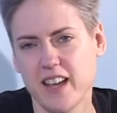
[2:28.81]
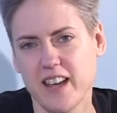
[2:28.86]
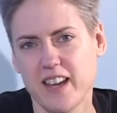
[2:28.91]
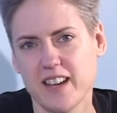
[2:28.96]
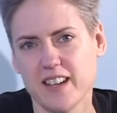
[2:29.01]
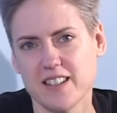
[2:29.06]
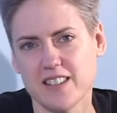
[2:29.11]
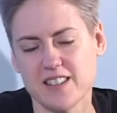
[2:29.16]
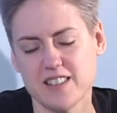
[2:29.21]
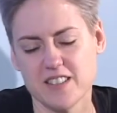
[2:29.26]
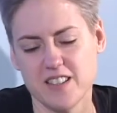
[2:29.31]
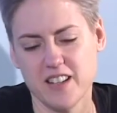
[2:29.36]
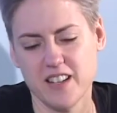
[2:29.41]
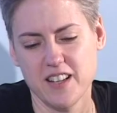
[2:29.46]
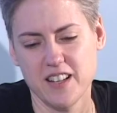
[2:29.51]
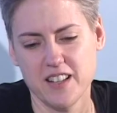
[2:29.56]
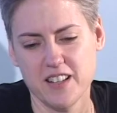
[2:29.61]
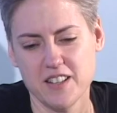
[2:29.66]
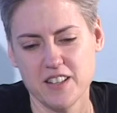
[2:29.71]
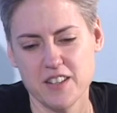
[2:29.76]
and
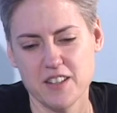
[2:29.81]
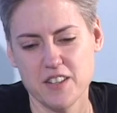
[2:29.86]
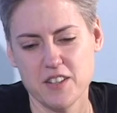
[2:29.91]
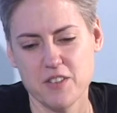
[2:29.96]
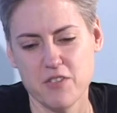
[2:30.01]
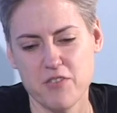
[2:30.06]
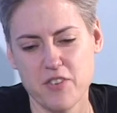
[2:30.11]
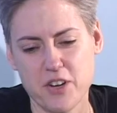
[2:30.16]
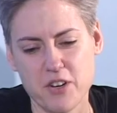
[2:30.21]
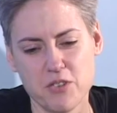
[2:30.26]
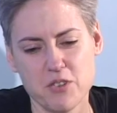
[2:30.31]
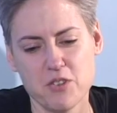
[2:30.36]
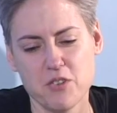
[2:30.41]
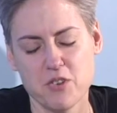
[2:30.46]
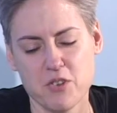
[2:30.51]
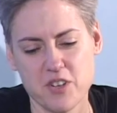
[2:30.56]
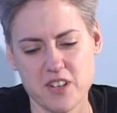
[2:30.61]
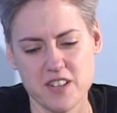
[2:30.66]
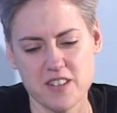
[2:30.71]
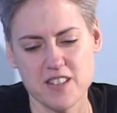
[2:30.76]
the
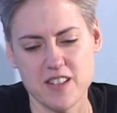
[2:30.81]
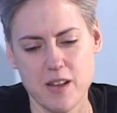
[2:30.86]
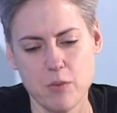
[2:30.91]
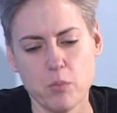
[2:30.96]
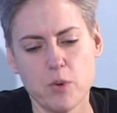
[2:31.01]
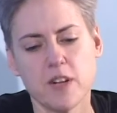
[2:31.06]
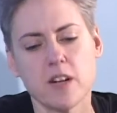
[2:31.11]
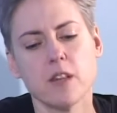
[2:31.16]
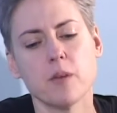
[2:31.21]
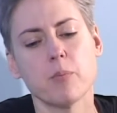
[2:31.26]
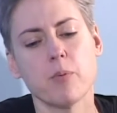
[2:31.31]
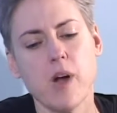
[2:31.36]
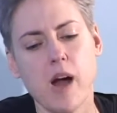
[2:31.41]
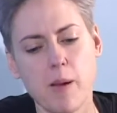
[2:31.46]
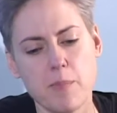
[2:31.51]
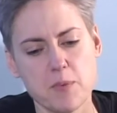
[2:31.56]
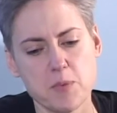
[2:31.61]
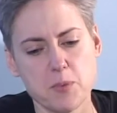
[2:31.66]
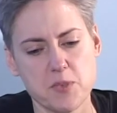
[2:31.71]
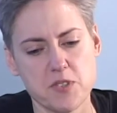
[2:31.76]
federal court, and one of the
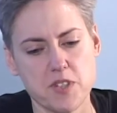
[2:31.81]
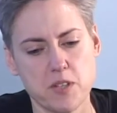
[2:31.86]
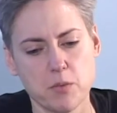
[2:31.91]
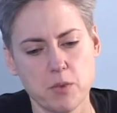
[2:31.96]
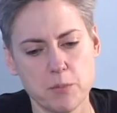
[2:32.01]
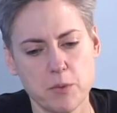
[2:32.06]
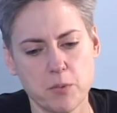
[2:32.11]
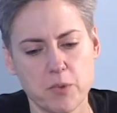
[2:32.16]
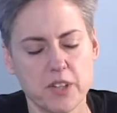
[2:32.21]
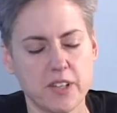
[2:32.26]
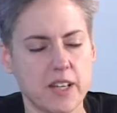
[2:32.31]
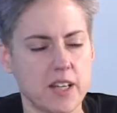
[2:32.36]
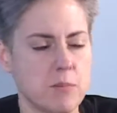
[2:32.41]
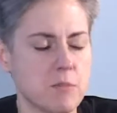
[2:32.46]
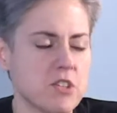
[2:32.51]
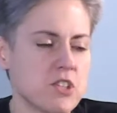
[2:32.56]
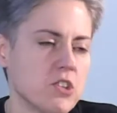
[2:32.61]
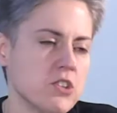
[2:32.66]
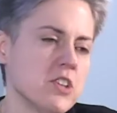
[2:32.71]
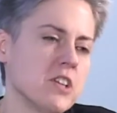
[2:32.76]
problems was that women weren't
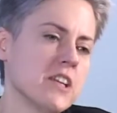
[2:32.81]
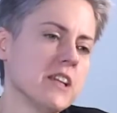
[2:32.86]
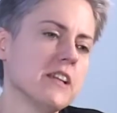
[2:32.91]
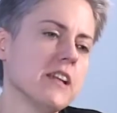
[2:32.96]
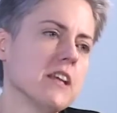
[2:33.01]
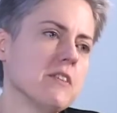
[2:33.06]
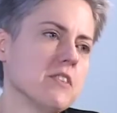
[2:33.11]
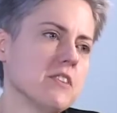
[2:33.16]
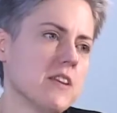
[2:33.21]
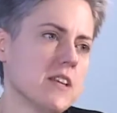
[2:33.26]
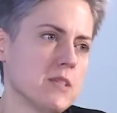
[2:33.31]
getting maternity leave,